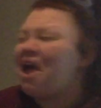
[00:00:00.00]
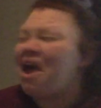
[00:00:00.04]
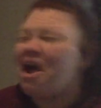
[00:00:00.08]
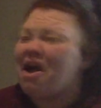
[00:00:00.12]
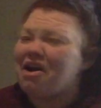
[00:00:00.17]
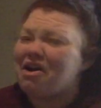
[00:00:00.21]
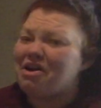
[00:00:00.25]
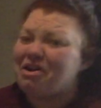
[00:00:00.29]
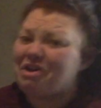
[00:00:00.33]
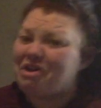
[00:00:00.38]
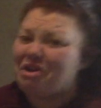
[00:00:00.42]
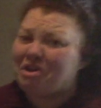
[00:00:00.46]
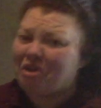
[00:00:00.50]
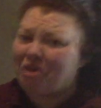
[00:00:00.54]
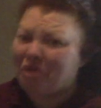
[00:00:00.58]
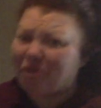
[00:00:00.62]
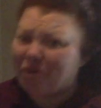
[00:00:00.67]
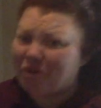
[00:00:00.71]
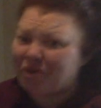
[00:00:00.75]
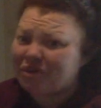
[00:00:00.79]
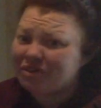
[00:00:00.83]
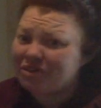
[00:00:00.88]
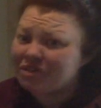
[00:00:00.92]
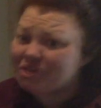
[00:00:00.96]
A
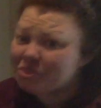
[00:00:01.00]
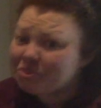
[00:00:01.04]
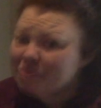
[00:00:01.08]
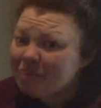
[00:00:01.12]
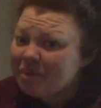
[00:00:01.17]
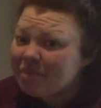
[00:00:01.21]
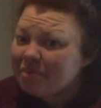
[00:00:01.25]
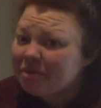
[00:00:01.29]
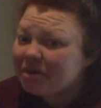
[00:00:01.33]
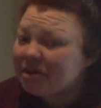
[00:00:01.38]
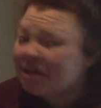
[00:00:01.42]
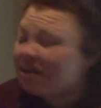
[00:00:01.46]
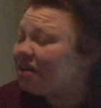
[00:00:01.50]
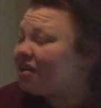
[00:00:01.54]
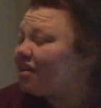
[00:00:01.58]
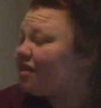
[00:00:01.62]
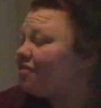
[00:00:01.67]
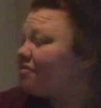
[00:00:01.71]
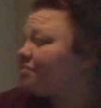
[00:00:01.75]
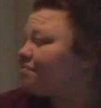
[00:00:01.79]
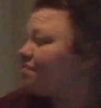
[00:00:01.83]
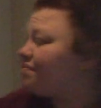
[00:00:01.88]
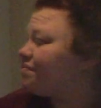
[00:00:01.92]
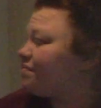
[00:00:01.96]
girl swimmer?
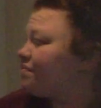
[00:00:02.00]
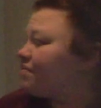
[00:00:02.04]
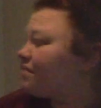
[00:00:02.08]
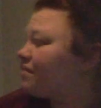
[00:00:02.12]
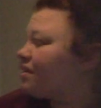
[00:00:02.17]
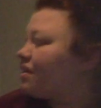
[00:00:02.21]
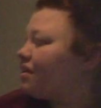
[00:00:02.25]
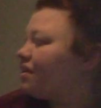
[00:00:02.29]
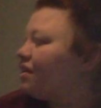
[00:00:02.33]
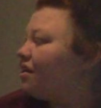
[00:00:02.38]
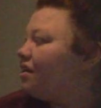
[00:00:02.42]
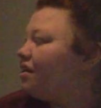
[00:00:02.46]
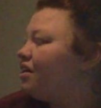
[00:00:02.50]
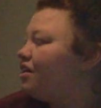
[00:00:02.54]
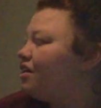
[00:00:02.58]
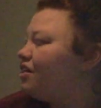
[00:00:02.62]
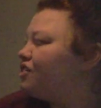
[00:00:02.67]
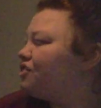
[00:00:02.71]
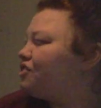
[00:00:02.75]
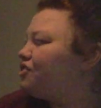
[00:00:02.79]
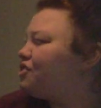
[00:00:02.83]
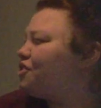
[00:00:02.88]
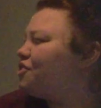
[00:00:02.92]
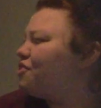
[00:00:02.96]

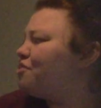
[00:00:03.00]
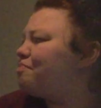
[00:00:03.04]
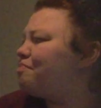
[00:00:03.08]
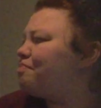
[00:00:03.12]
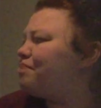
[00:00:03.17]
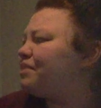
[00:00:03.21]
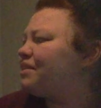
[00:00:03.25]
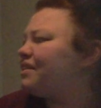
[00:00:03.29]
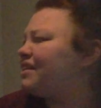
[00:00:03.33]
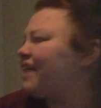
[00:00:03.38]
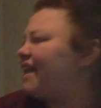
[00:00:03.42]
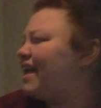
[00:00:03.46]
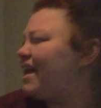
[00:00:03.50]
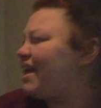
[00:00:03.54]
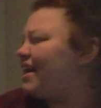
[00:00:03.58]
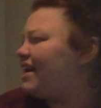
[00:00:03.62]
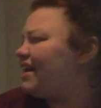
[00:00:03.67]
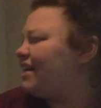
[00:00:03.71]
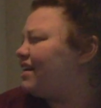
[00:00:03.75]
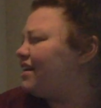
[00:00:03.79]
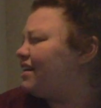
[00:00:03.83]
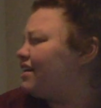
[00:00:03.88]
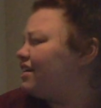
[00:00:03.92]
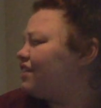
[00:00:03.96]
Too
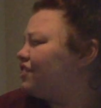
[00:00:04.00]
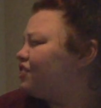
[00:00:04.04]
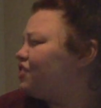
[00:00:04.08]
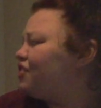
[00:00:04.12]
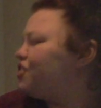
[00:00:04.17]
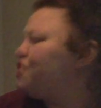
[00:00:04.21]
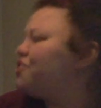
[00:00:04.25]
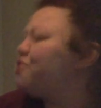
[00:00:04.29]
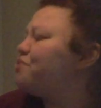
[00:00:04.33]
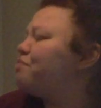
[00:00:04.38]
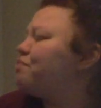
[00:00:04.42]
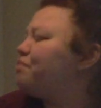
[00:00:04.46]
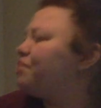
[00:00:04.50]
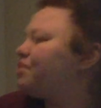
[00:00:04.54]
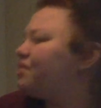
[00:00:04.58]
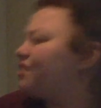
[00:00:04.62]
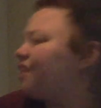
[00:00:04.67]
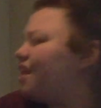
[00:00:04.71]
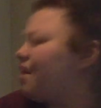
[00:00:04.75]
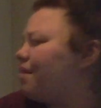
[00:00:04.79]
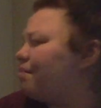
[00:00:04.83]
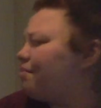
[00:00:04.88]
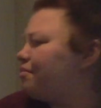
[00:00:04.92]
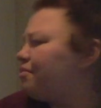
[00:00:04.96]
plain, too
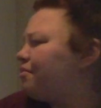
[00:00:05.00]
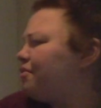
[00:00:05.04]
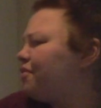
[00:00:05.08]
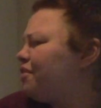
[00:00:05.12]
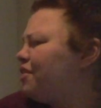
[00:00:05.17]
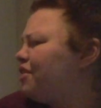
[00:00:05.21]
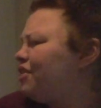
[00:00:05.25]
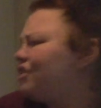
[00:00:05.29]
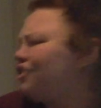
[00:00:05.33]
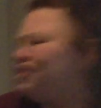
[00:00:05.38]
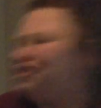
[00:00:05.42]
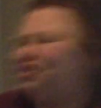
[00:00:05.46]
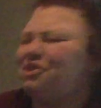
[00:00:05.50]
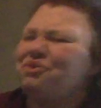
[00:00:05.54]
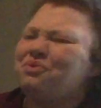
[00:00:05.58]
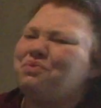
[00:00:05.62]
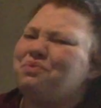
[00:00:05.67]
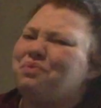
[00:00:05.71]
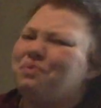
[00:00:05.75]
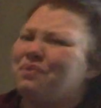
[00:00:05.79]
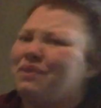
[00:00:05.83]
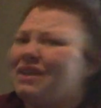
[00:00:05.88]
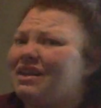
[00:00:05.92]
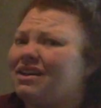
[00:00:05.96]
plump, too
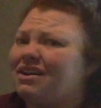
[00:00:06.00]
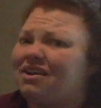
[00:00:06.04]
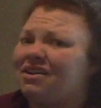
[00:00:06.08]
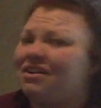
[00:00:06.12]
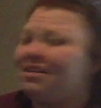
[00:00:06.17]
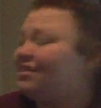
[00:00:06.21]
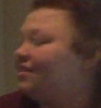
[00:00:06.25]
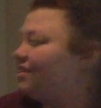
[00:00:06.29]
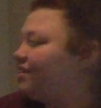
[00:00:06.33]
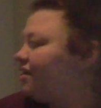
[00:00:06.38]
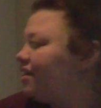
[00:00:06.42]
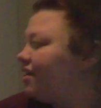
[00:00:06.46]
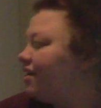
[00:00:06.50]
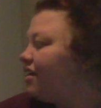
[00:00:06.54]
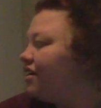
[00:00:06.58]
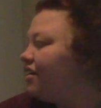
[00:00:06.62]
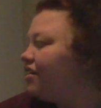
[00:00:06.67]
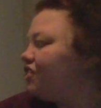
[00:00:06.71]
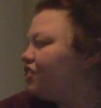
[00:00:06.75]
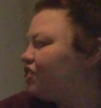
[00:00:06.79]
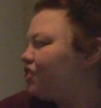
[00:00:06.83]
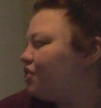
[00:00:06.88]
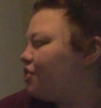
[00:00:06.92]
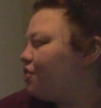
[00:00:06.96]
weird,
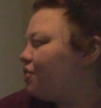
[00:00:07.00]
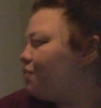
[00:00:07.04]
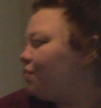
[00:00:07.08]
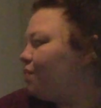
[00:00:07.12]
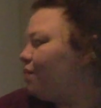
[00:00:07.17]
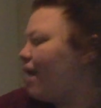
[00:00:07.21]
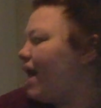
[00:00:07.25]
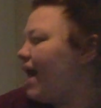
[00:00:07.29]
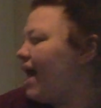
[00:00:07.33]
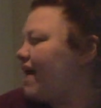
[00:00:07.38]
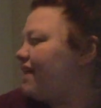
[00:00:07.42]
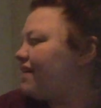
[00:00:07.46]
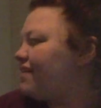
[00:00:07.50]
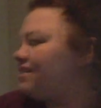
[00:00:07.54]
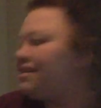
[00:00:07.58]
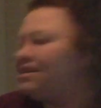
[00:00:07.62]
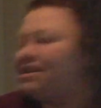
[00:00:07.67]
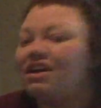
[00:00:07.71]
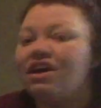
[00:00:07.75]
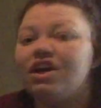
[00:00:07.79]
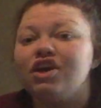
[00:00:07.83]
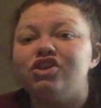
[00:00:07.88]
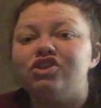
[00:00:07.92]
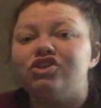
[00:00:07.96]
too wet,
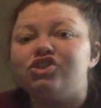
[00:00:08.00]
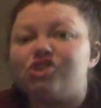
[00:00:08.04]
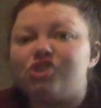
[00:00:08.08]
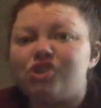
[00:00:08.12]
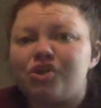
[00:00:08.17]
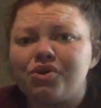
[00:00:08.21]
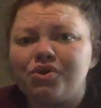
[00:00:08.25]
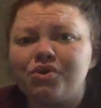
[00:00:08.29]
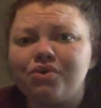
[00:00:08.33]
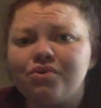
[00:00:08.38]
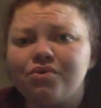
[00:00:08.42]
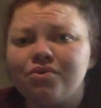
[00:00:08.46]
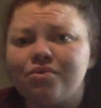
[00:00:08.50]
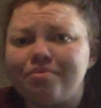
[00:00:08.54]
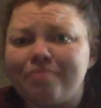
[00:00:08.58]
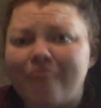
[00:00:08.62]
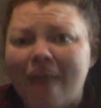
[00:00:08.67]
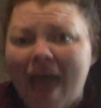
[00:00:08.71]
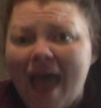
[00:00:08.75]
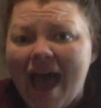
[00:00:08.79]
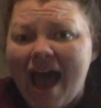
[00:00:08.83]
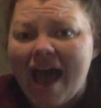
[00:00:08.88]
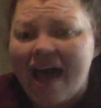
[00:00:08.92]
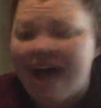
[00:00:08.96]
too
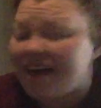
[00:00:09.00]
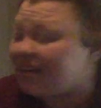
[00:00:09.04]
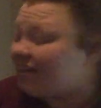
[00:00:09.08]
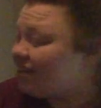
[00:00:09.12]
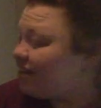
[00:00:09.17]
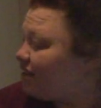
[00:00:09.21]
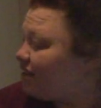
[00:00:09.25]
bad.